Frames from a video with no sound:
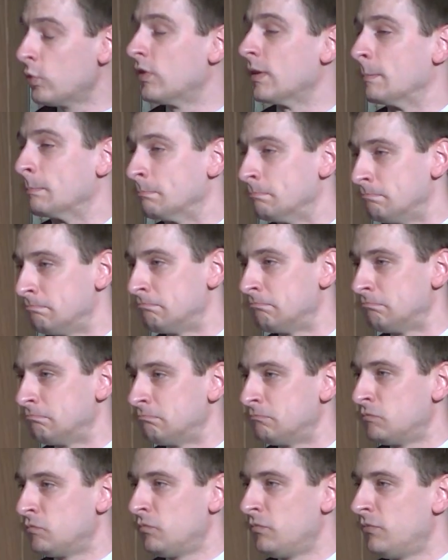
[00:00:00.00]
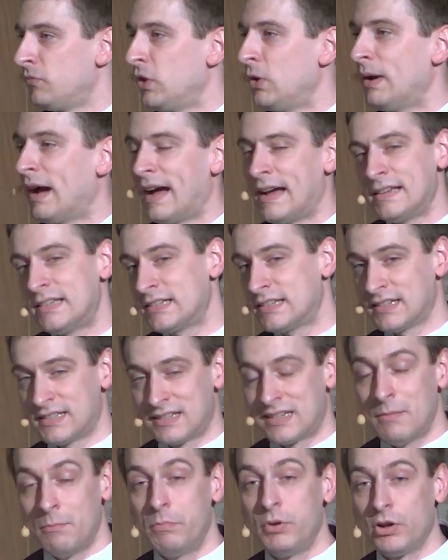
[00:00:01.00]
them. You ask a
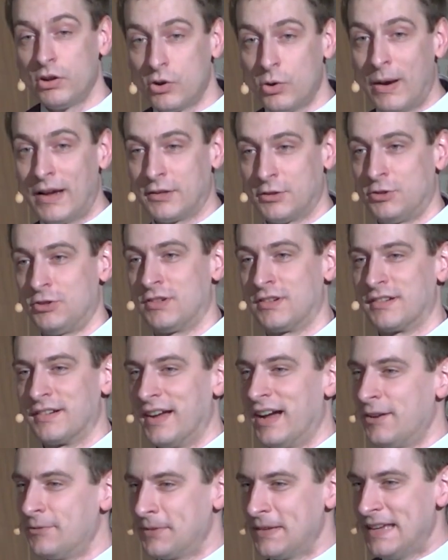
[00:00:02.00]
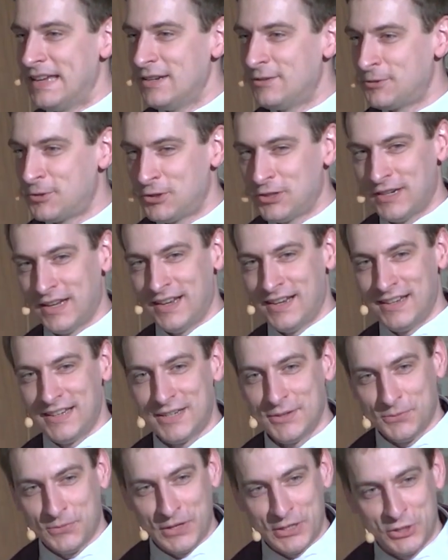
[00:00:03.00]
simple question of each
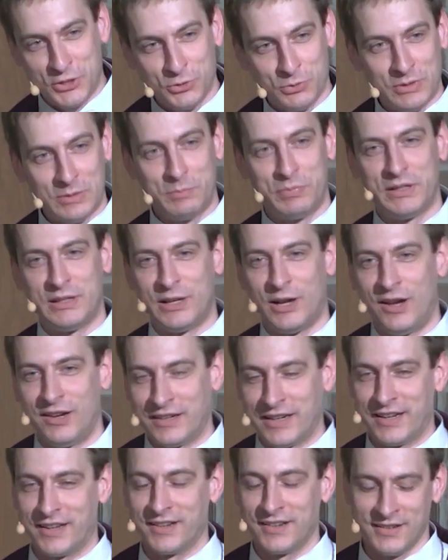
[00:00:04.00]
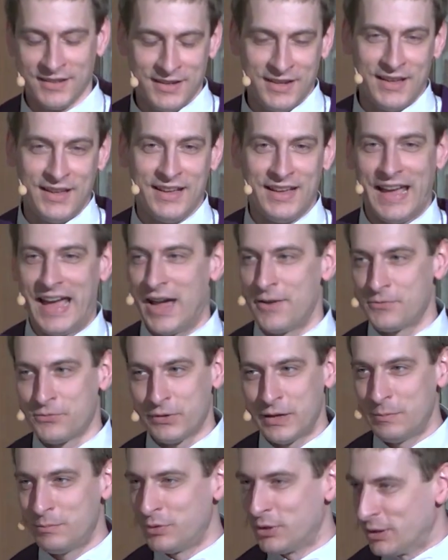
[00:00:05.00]
individual belonging.
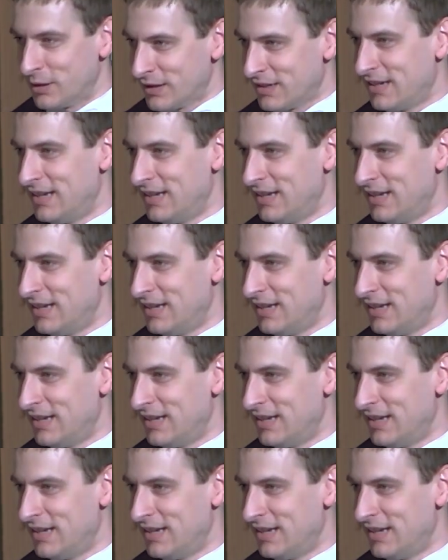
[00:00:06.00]
Every book,